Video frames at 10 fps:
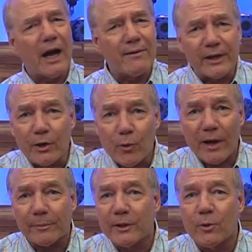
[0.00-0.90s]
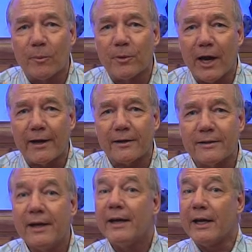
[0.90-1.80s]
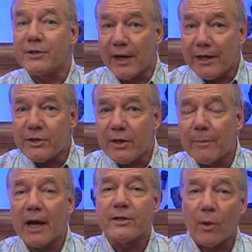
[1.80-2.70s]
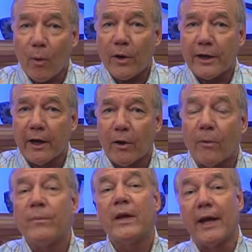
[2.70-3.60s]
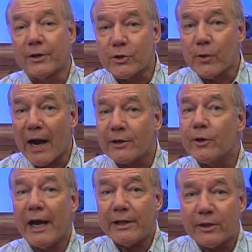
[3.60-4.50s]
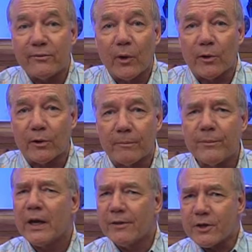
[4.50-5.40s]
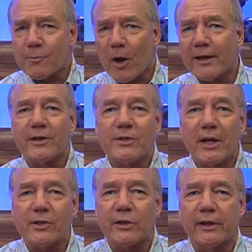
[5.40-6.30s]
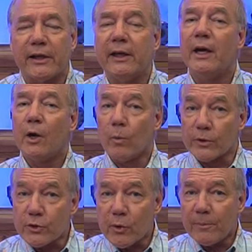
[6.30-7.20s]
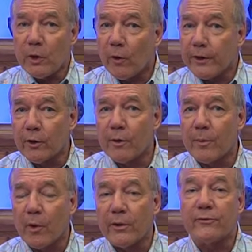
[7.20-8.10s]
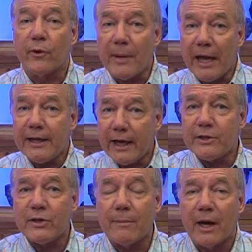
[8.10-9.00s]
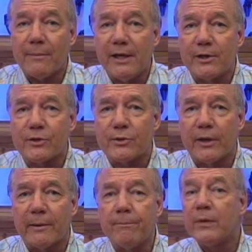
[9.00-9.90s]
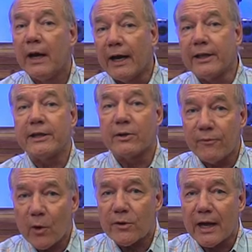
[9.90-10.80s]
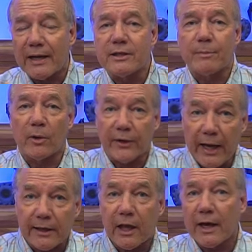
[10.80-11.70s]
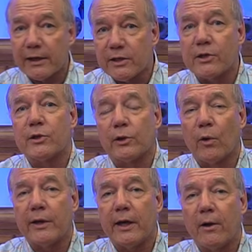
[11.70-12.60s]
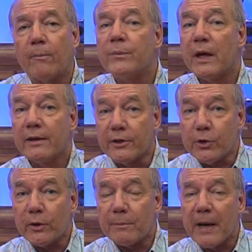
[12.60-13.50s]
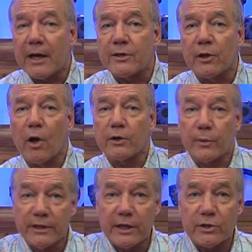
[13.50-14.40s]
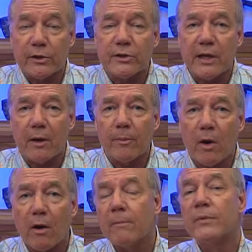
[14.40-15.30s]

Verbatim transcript: I have an incredibly cool product. It's an H D M I to audio extractor and converter. This product essentially will strip the audio component from any H D M I media stream and then convert that to both analog and digital audio that you can pass along to a digital soundbar